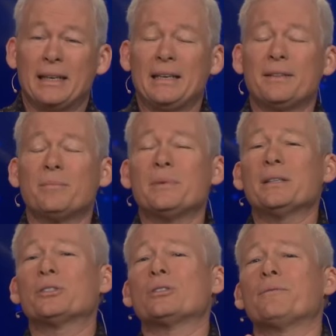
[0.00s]
in the
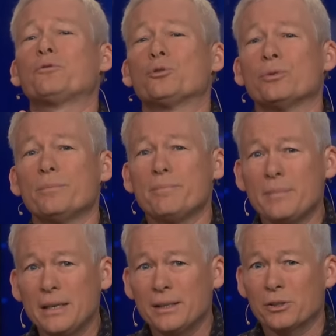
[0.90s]
midst of
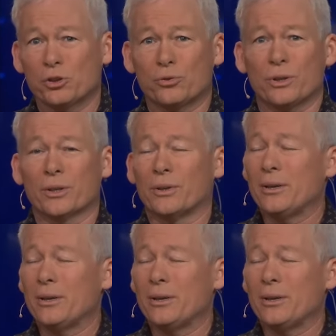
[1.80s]
tremendous struggle.